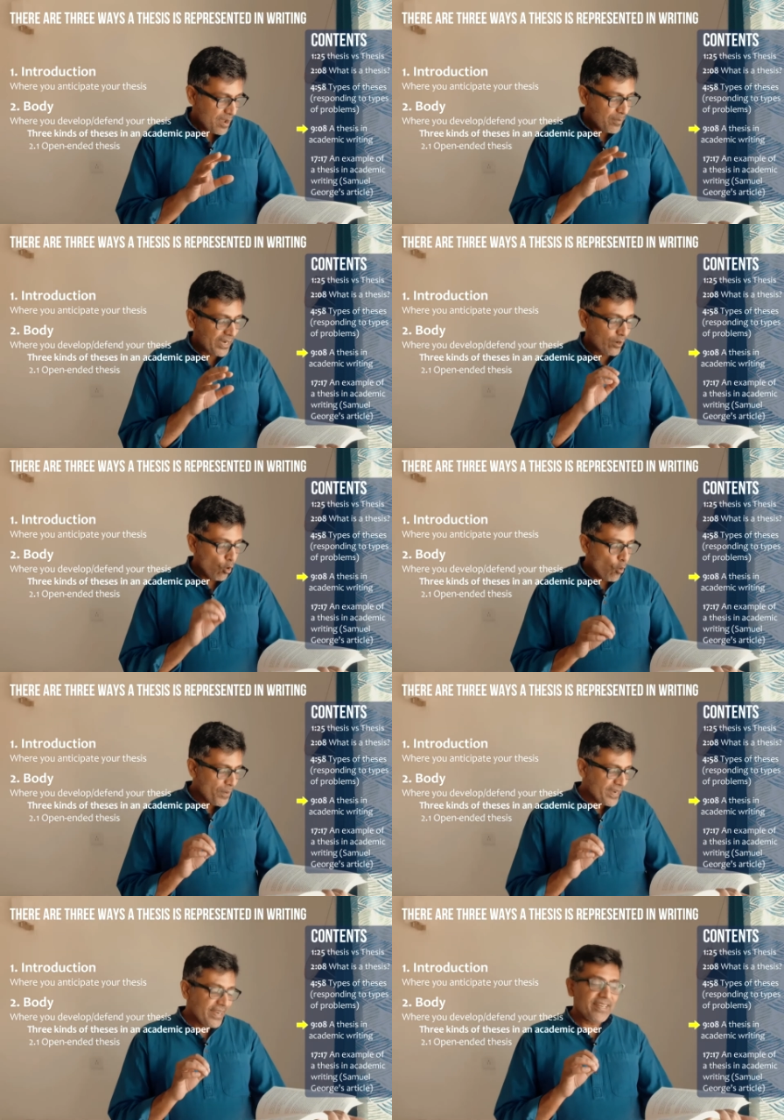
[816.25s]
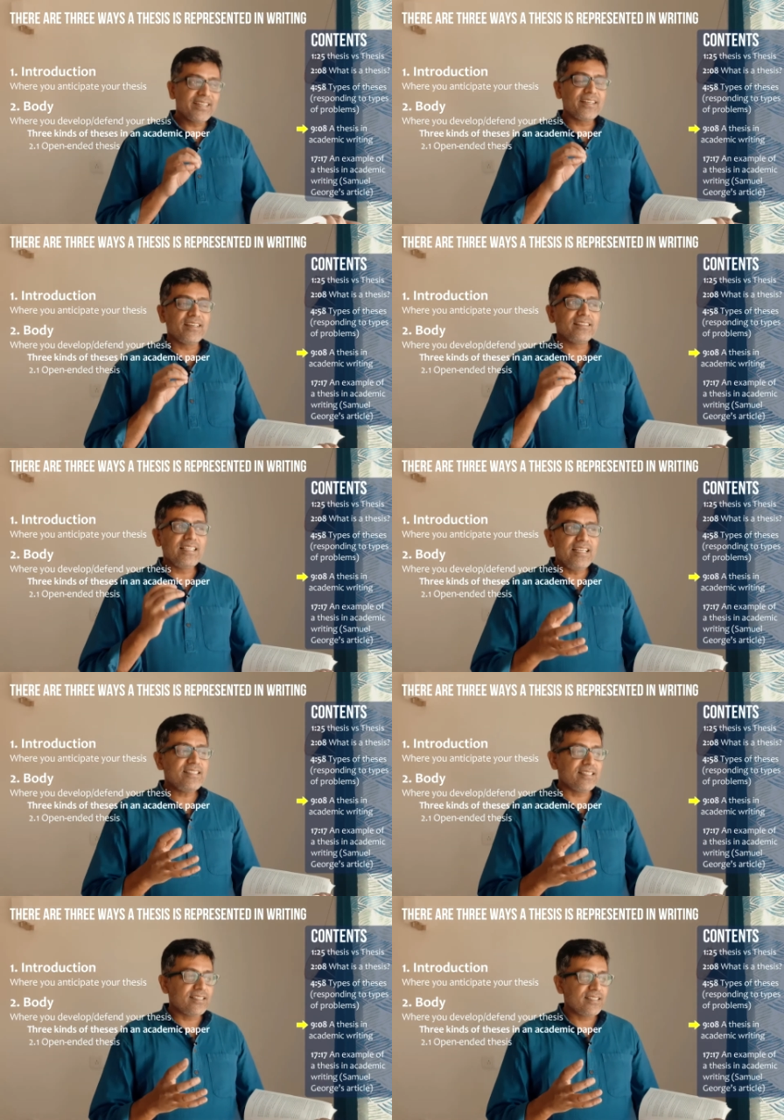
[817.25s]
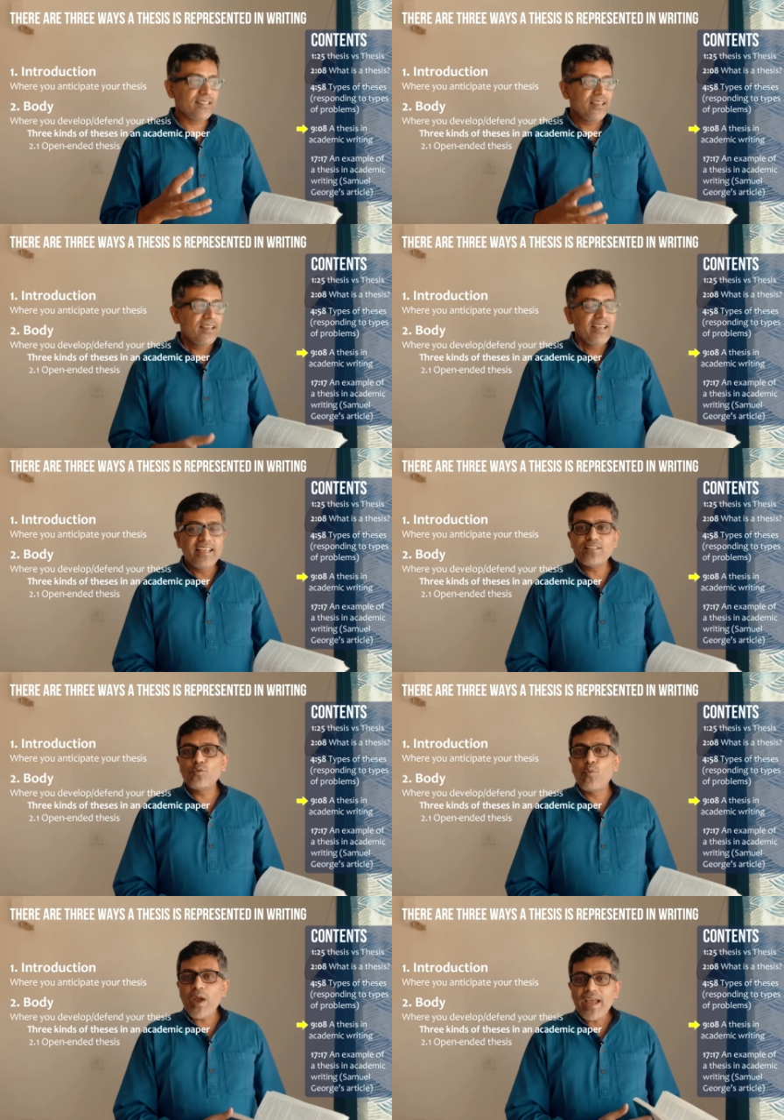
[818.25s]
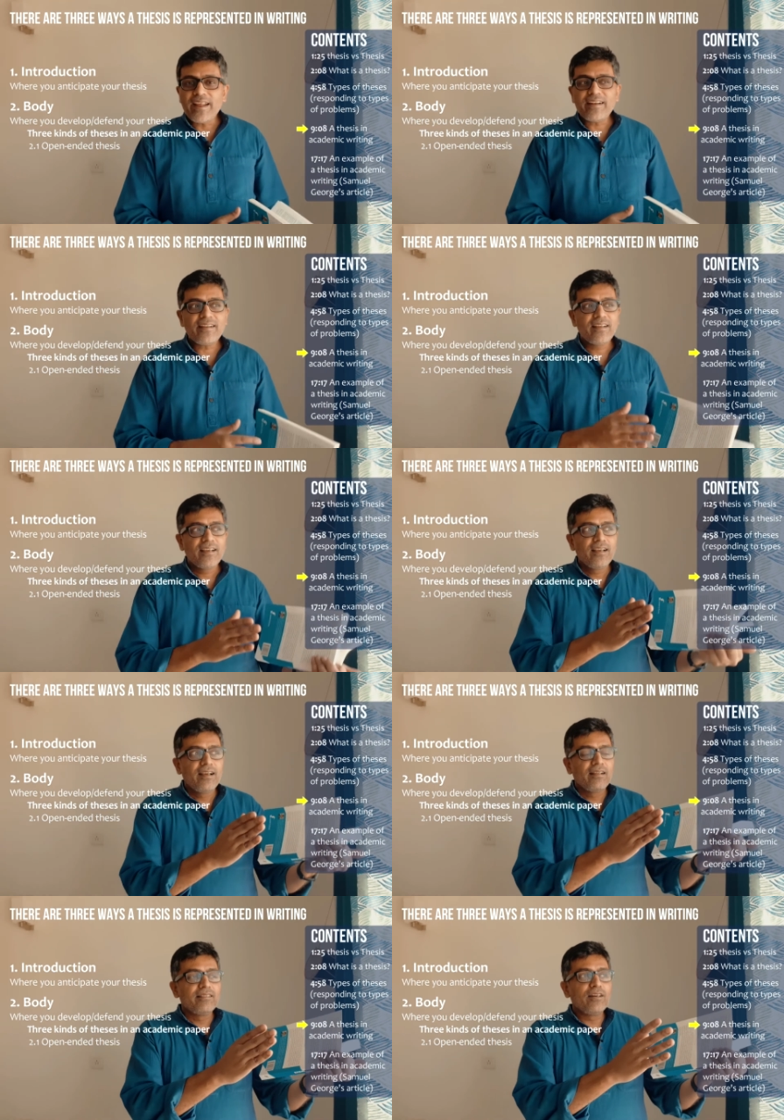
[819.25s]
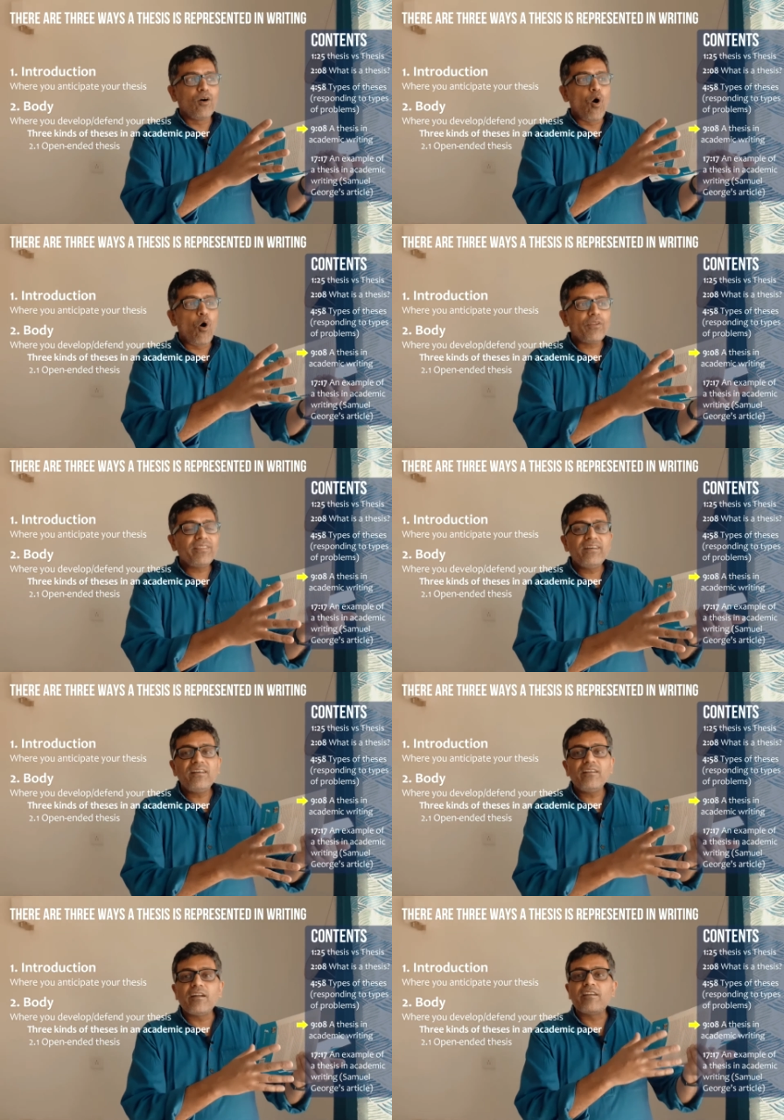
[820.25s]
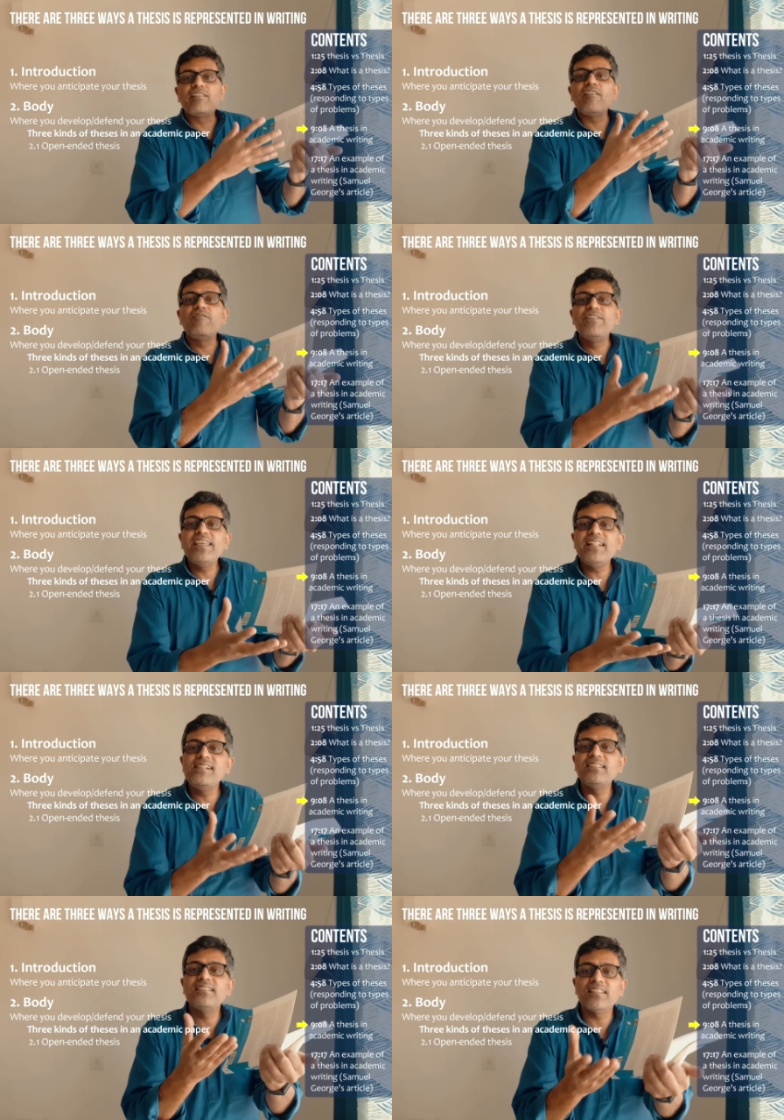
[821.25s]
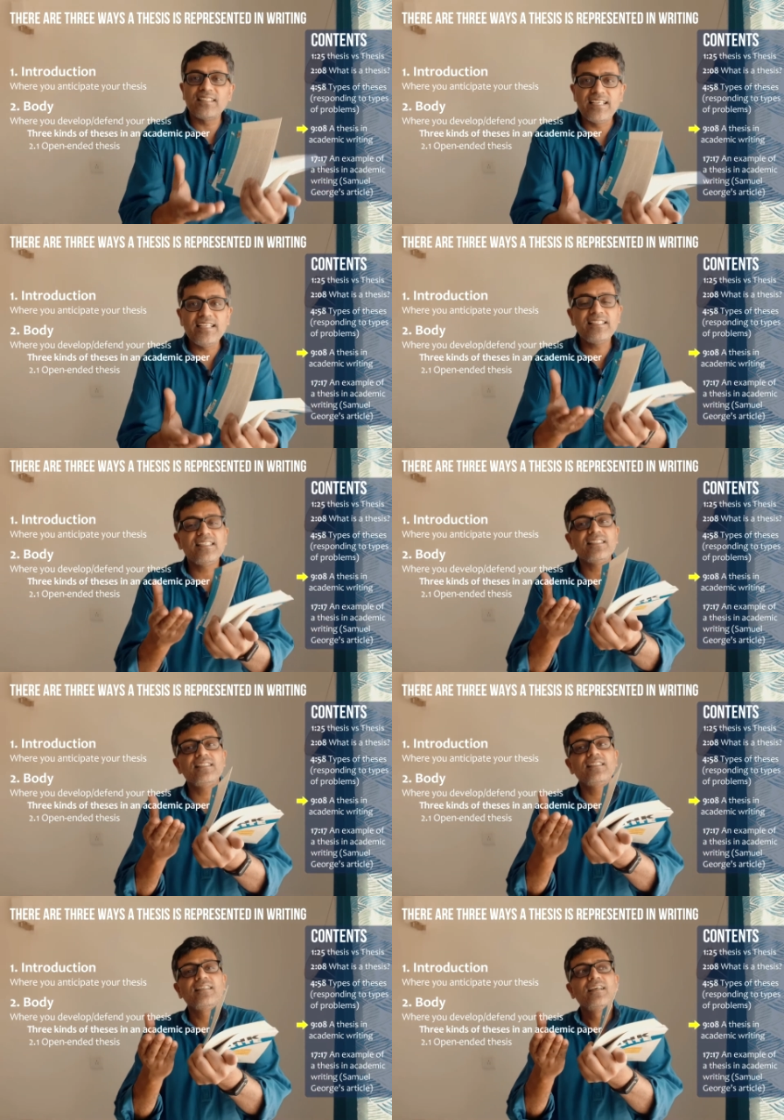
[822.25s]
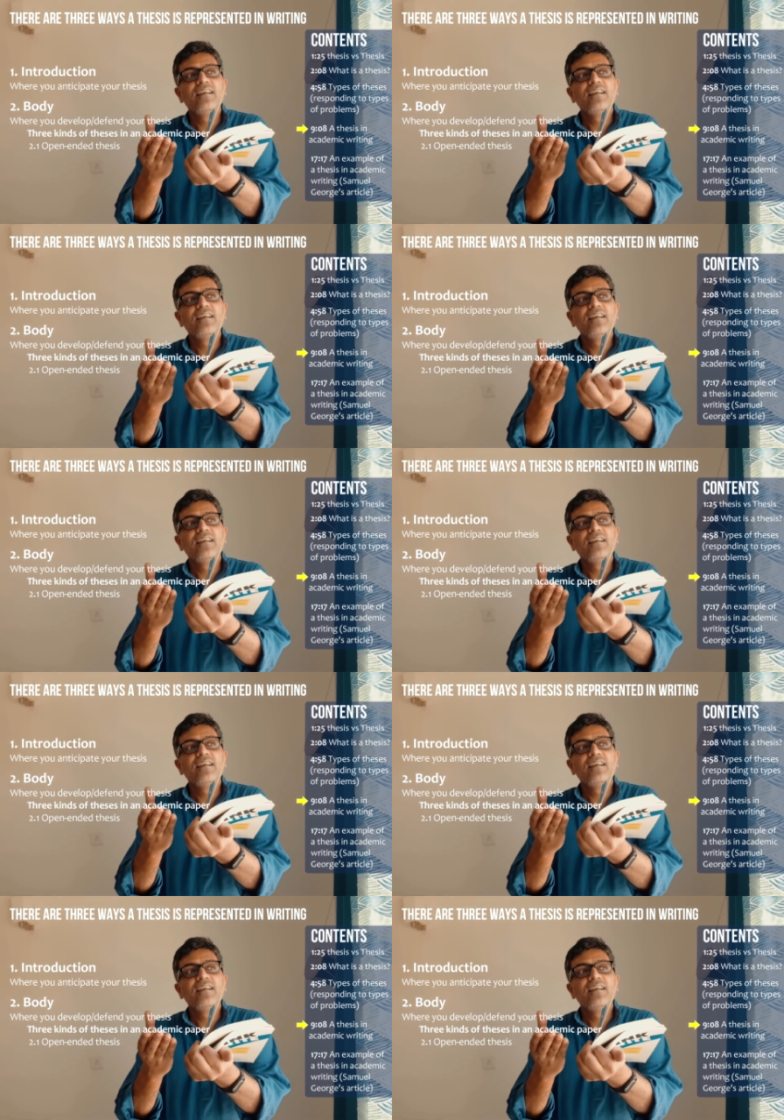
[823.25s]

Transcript: But an open-ended thesis is where the author reveals the thesis